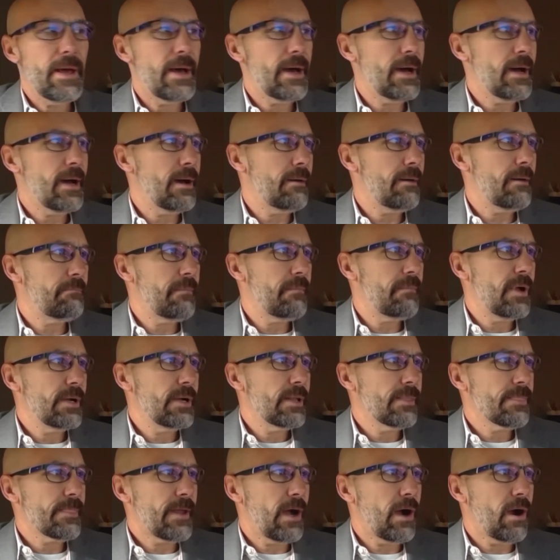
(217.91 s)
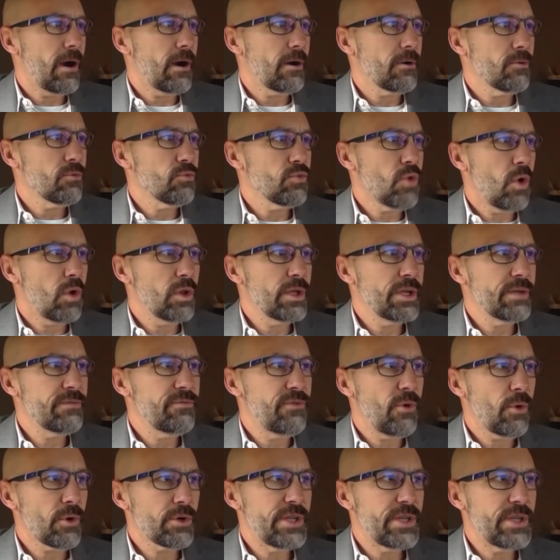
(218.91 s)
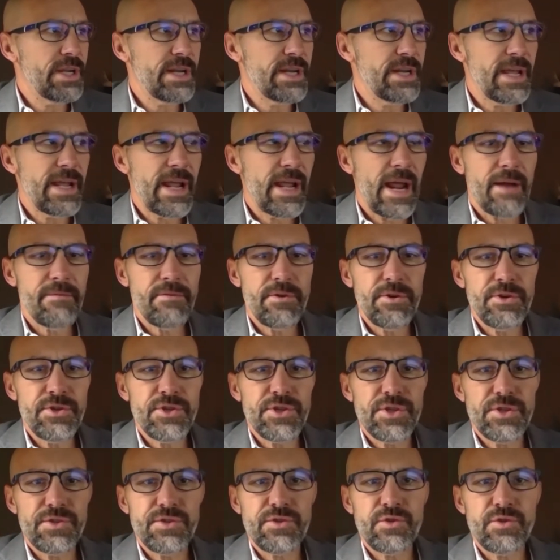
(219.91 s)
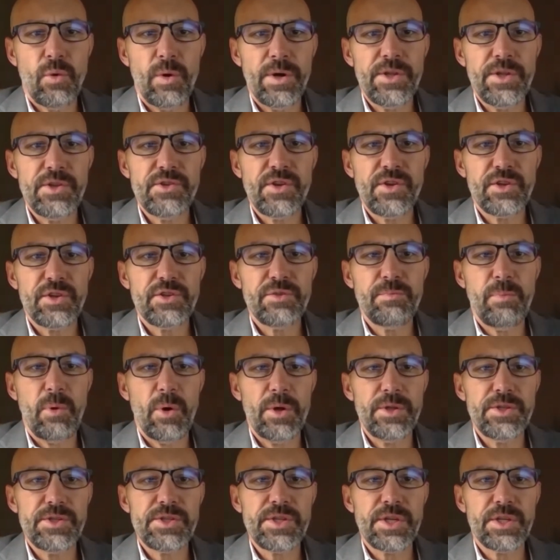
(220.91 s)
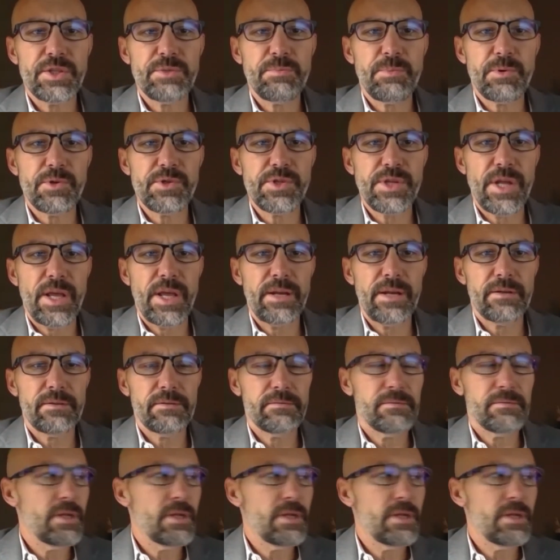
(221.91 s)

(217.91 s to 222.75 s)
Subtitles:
Our rolling 14-day average is 26.6%.